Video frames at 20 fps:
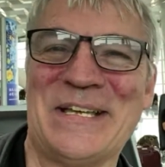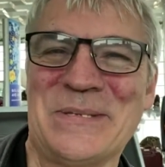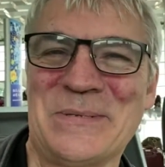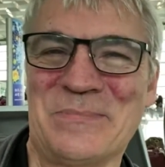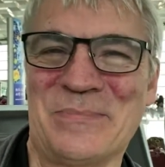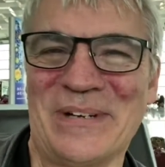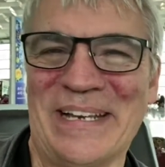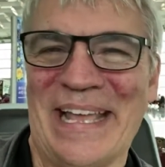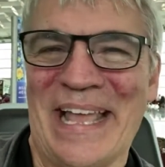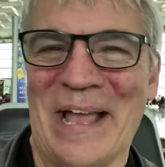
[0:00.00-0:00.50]

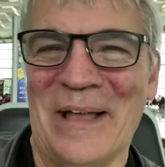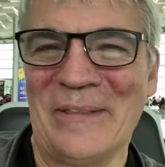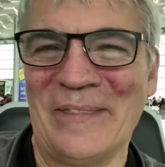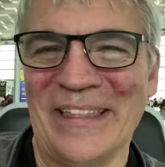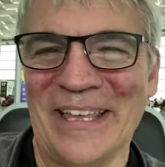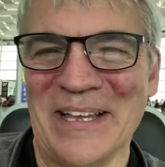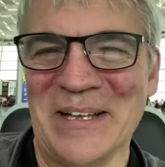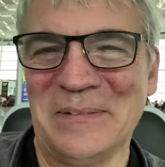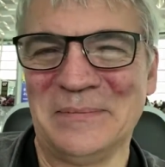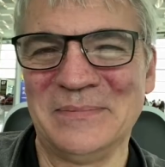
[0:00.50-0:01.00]
pretty out
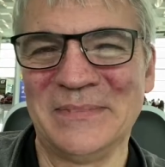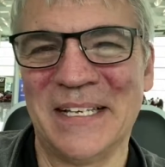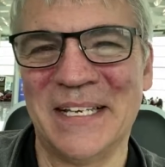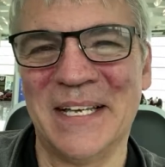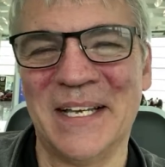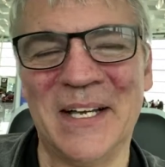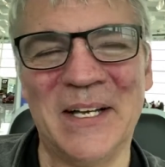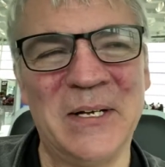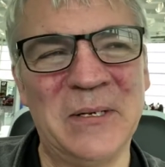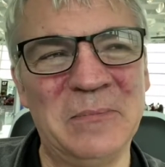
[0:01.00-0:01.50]
there.
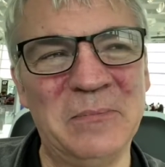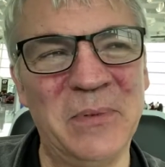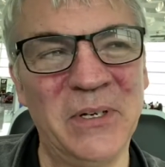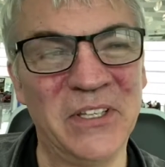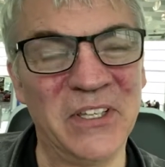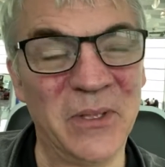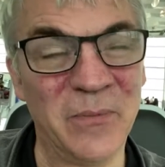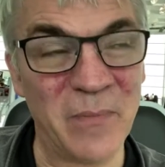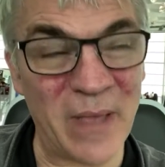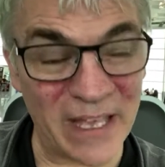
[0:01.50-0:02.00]

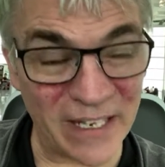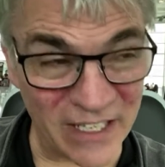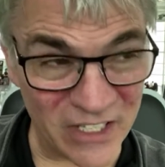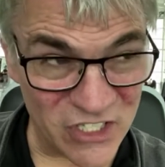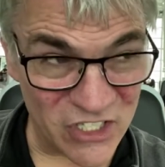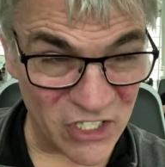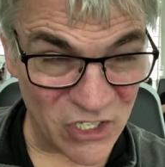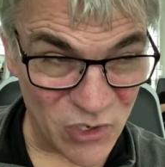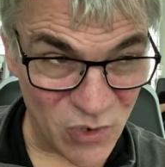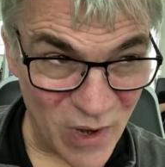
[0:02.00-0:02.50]
But the
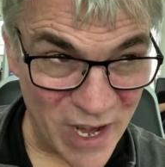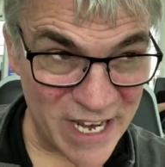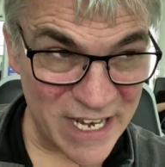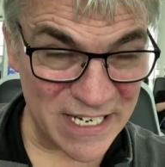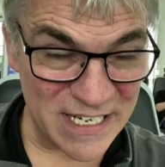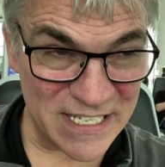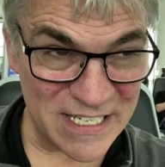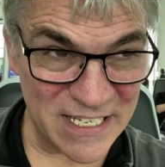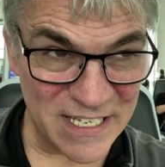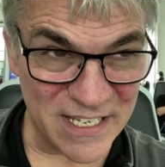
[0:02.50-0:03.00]
magnets are
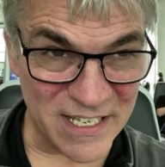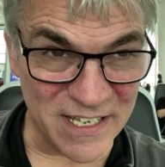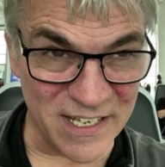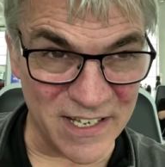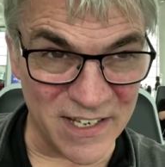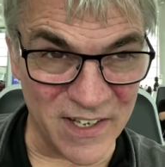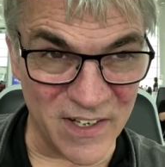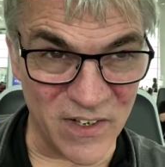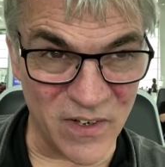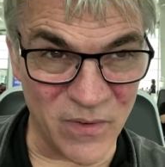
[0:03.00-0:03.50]
great.
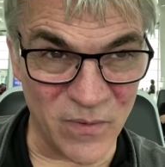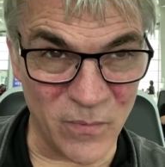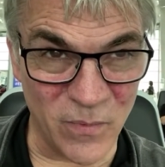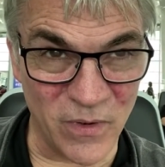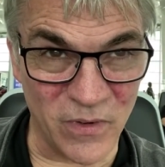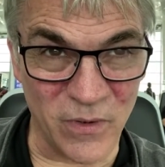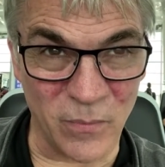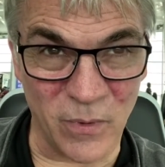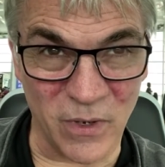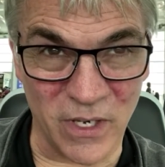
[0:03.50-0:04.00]

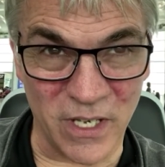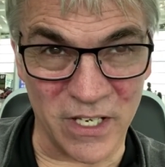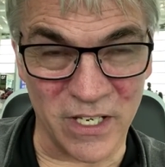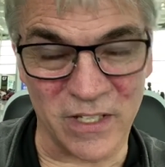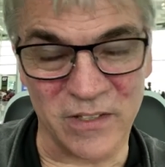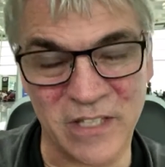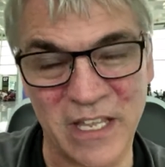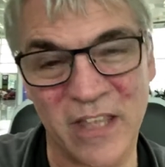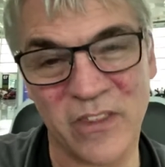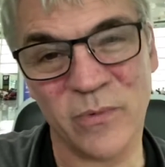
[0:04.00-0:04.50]
We're
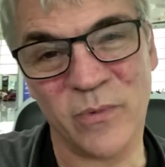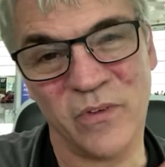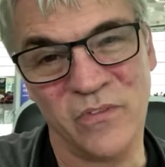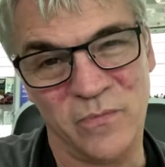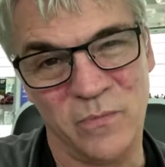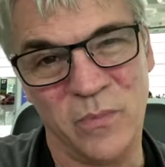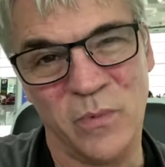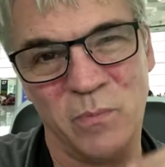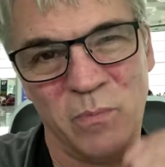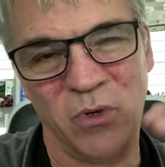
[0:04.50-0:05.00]
getting, now that we've
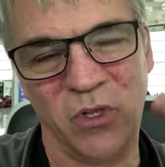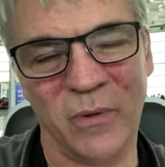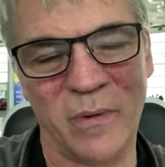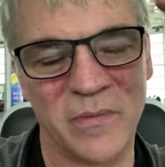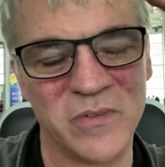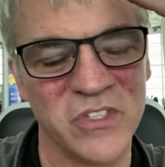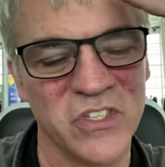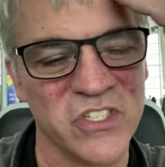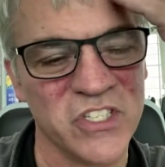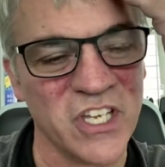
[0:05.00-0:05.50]
brought them
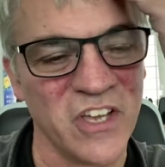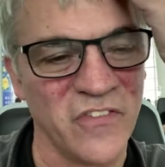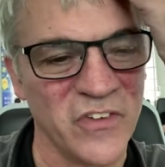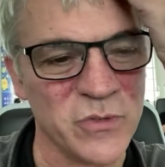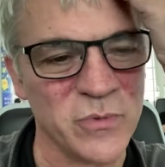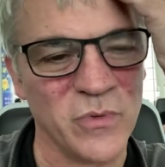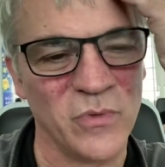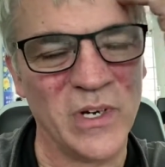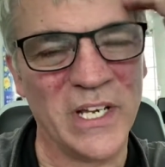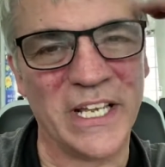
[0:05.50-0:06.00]
up to the
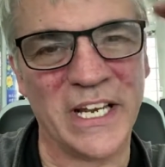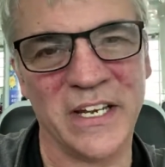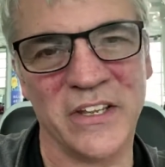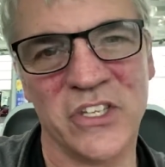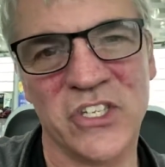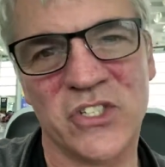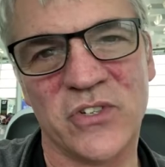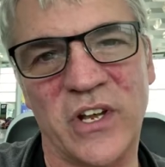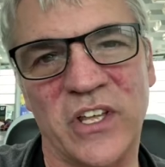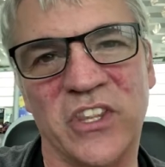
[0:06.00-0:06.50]
surface, we're really getting the
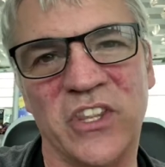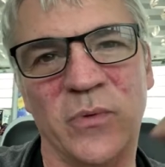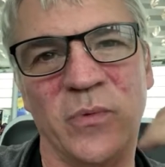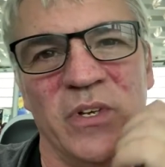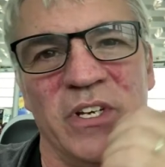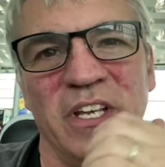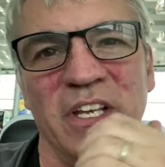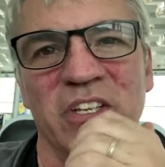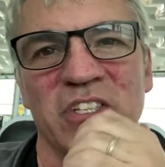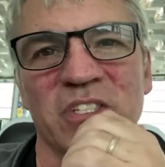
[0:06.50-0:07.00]
strength that we
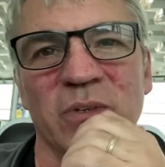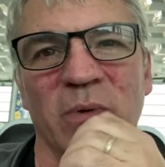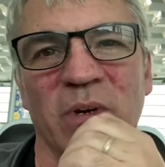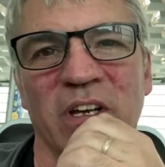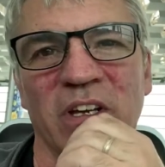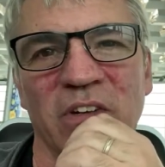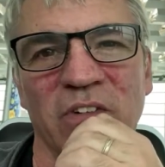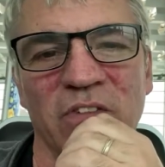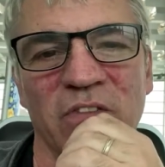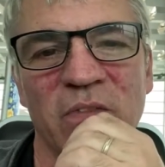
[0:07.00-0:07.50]
need, so we're
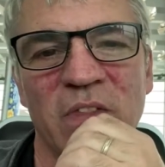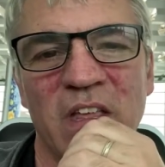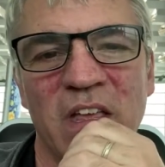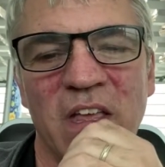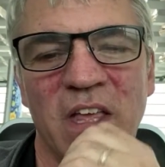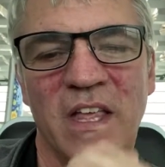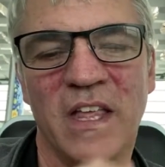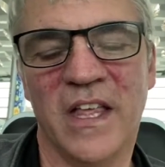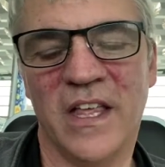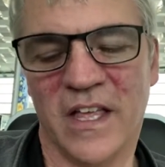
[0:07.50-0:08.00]
kind of
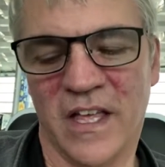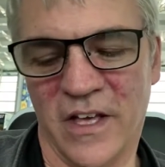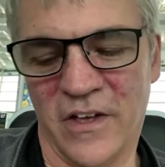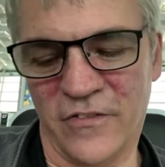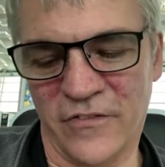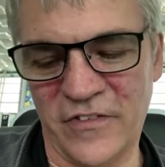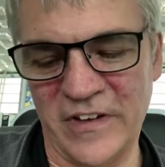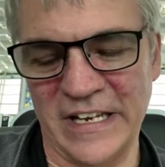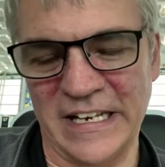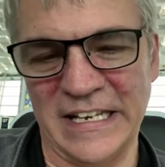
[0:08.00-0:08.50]

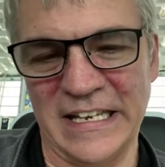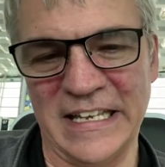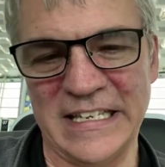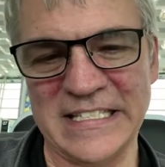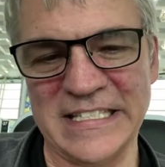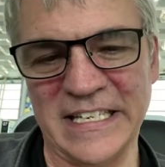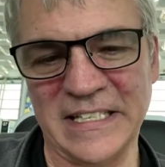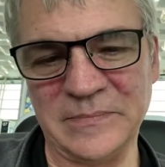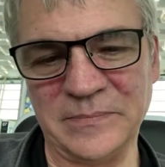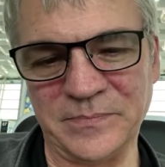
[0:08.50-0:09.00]

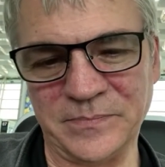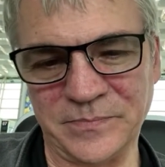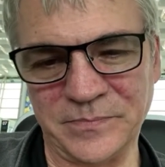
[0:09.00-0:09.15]
finalizing